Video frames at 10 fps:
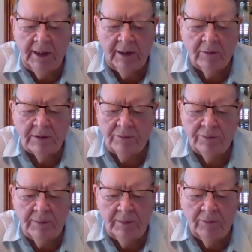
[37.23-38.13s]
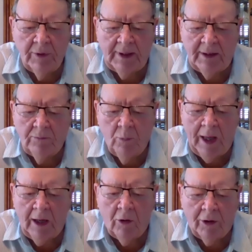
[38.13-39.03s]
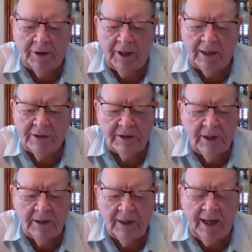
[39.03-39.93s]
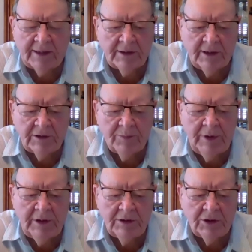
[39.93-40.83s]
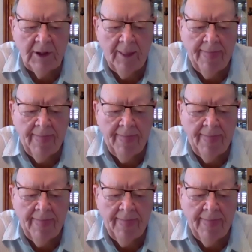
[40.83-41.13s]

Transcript: It was really well organized and excellent speech.